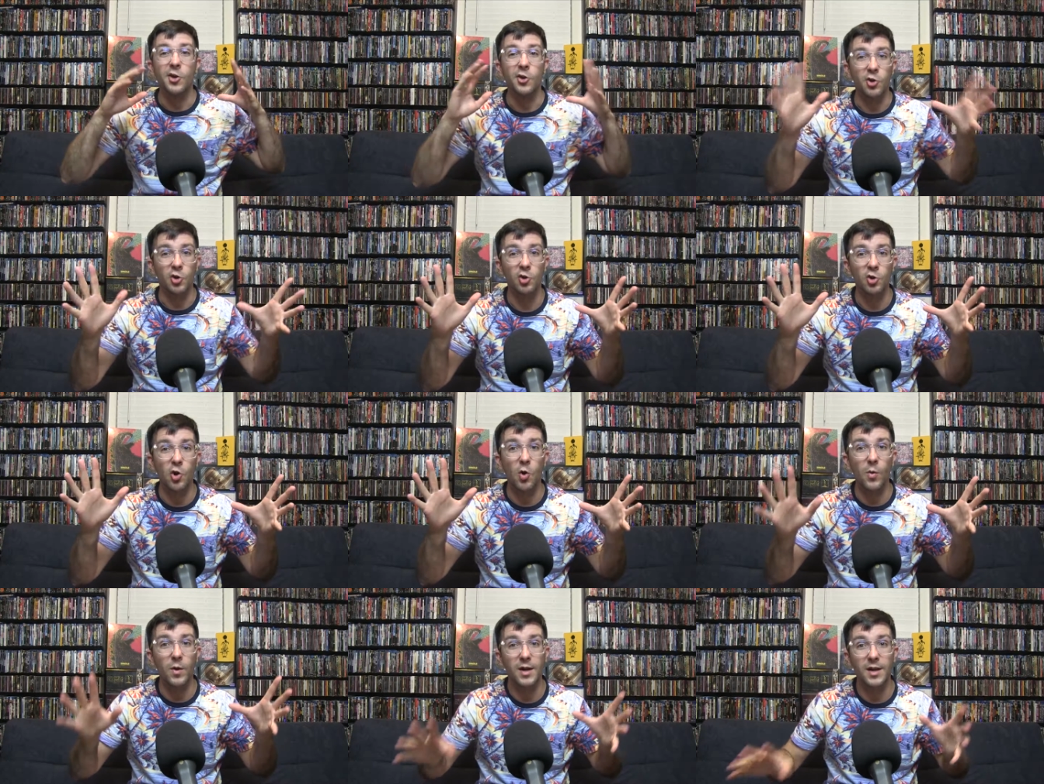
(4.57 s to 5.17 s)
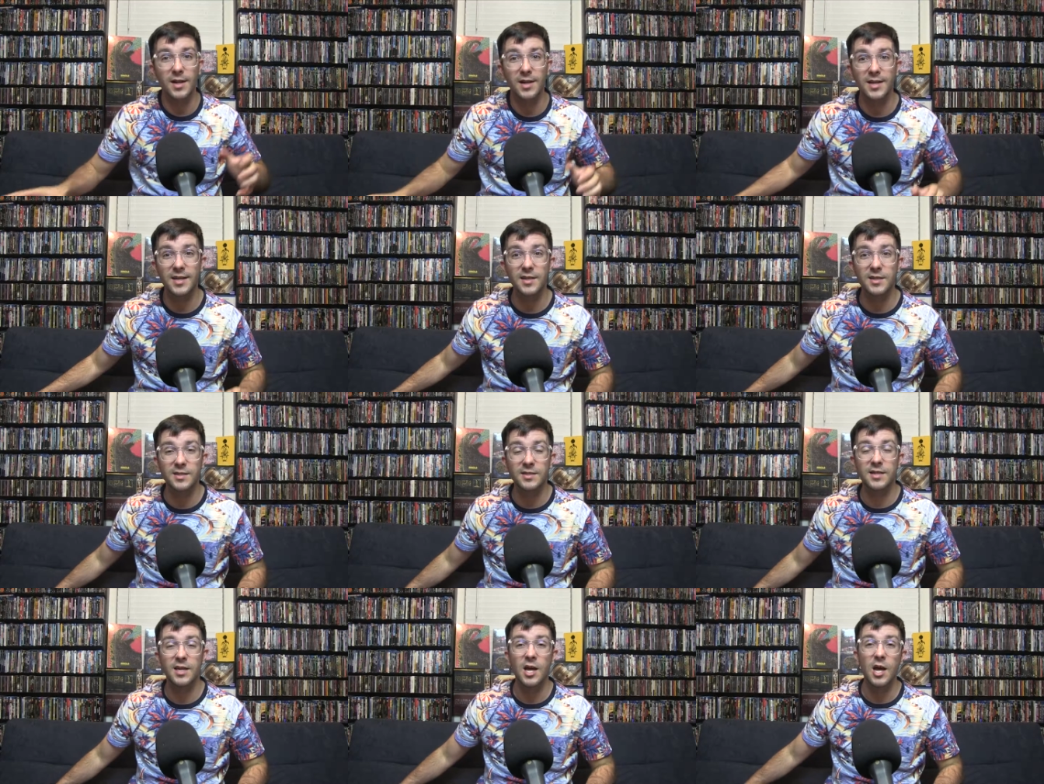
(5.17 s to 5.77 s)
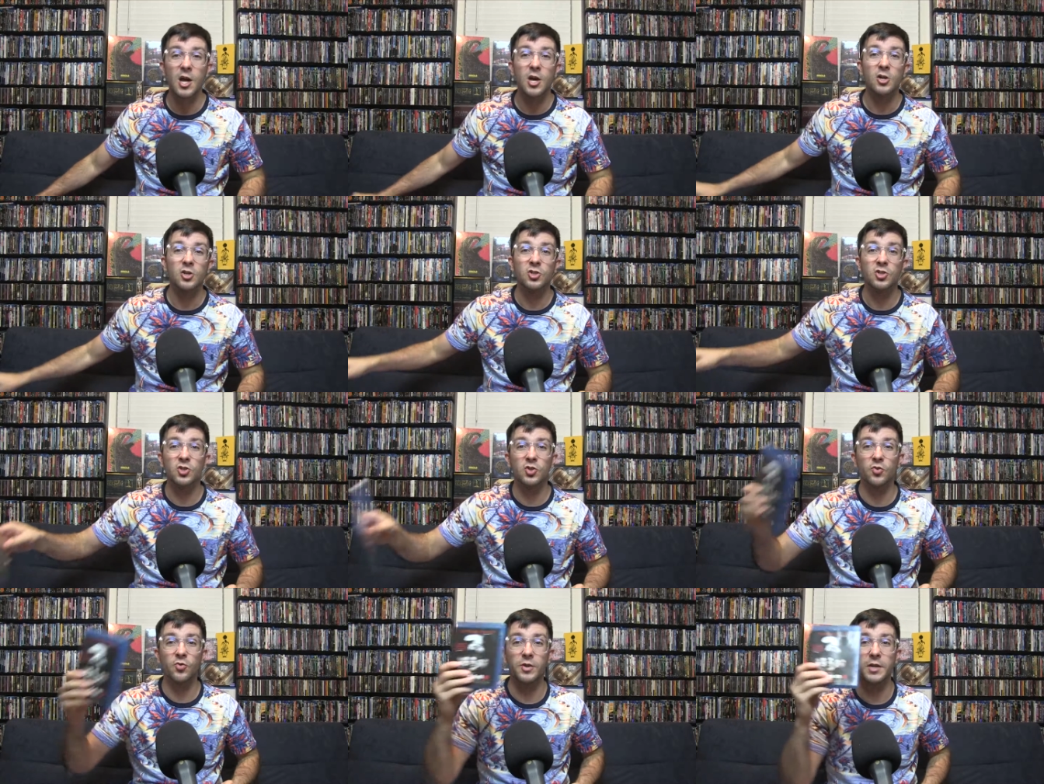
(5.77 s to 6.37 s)
You know what it is.
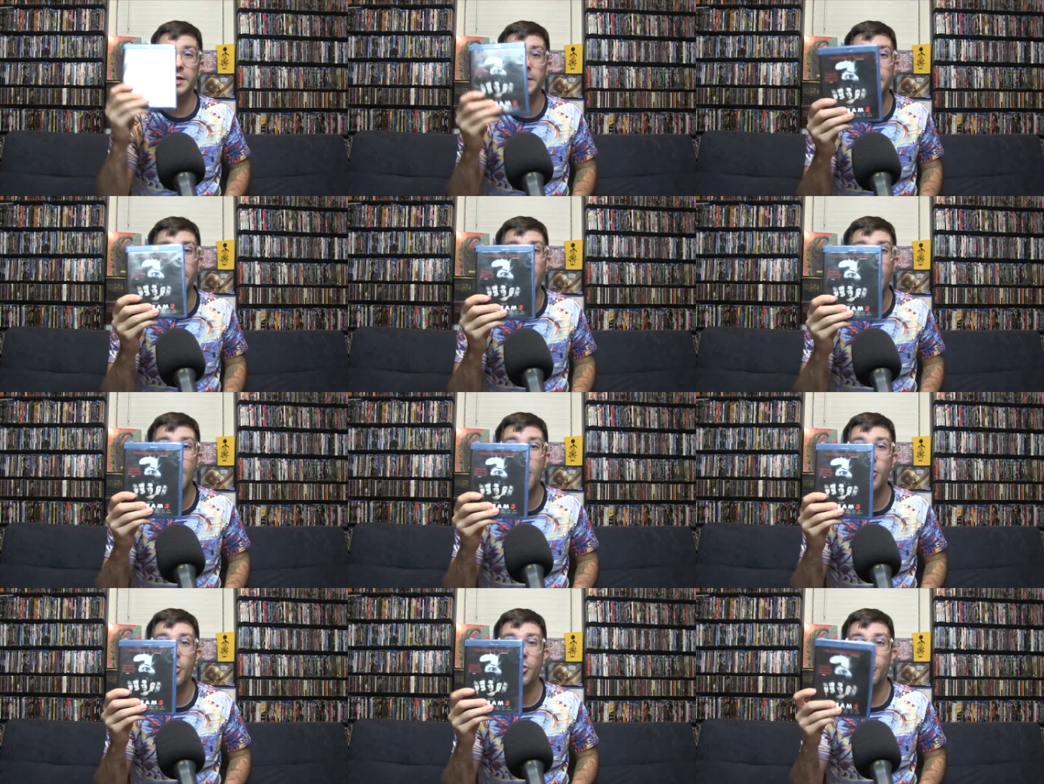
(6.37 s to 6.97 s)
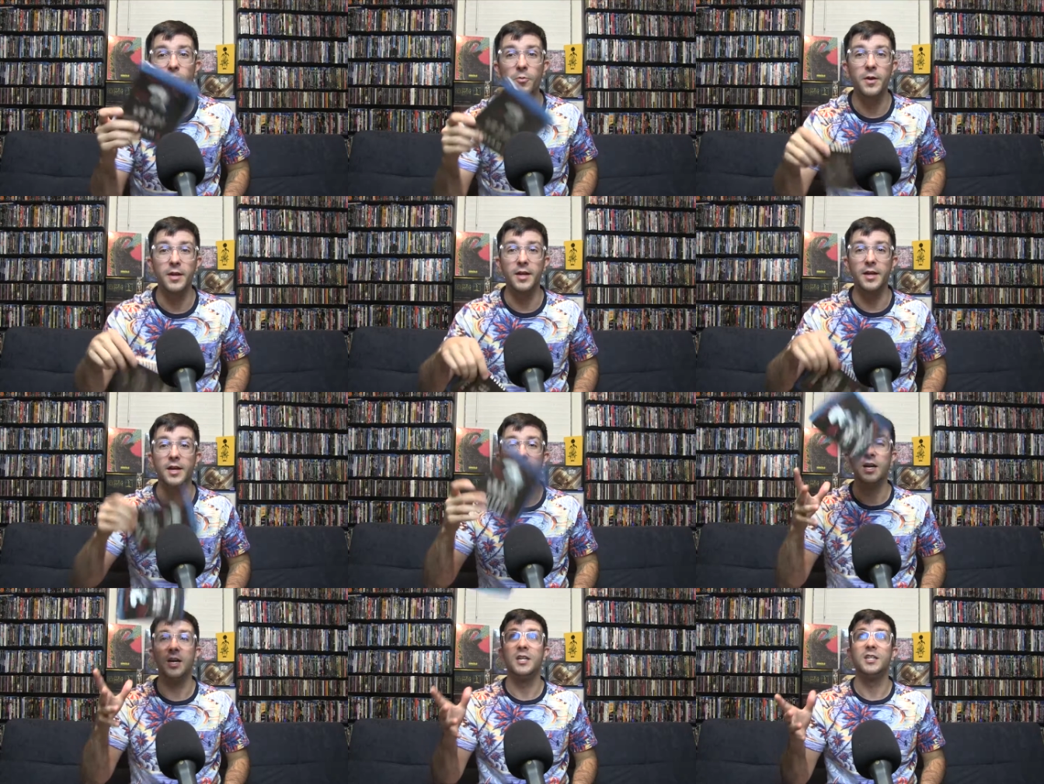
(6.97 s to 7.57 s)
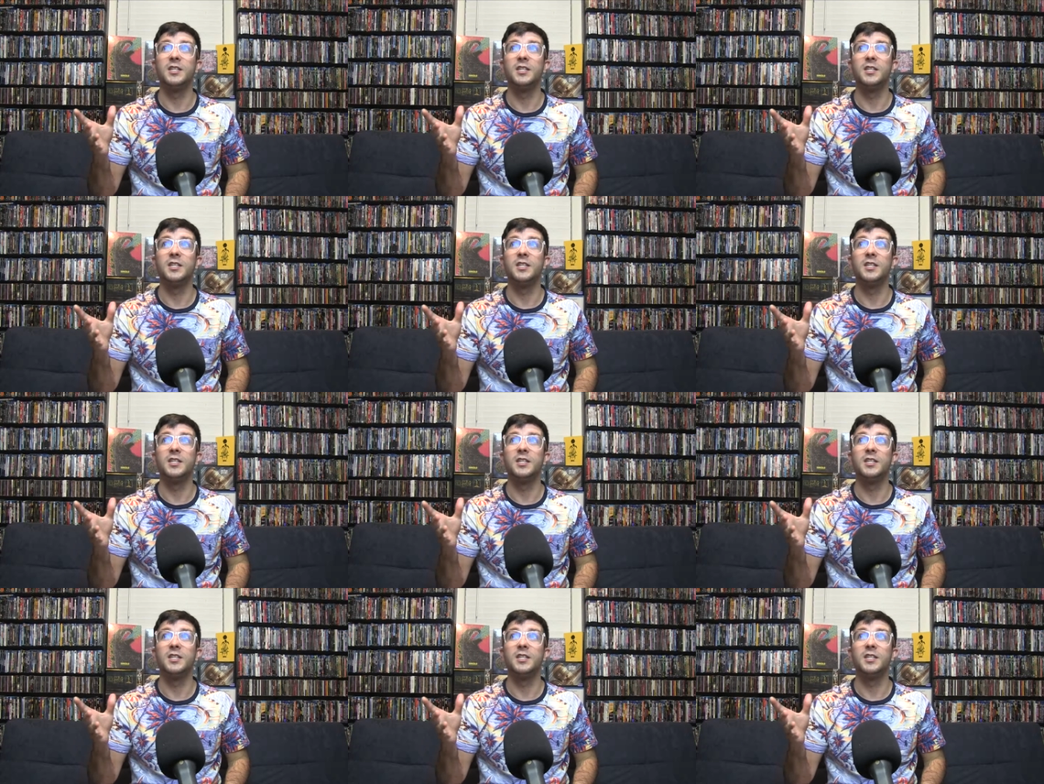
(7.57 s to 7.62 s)
Scream 3.